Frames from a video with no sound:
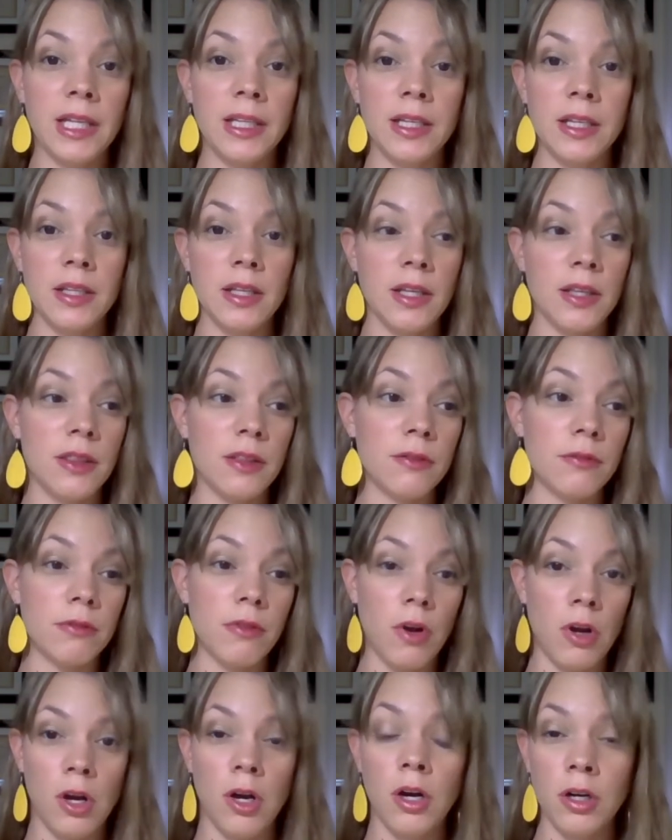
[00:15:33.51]
in the
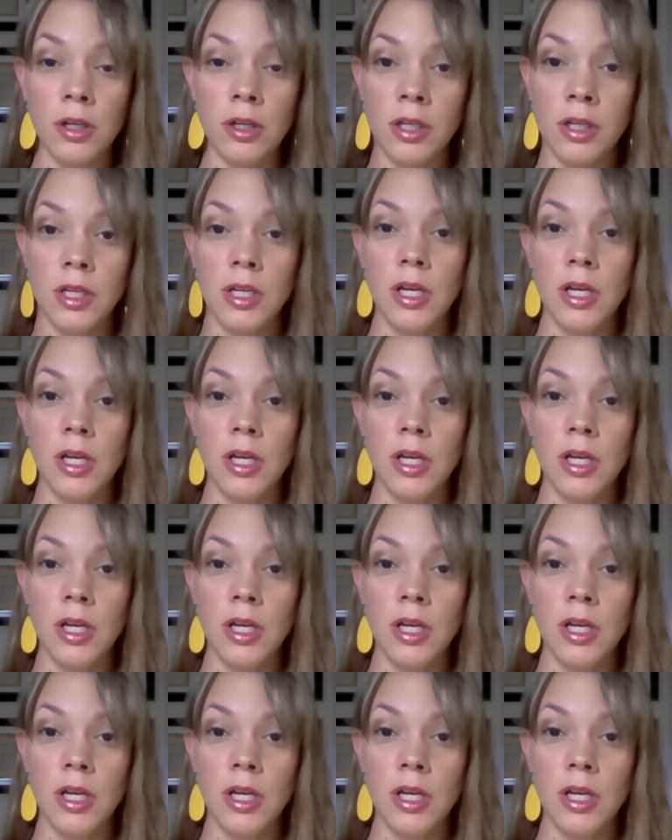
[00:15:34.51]
wrong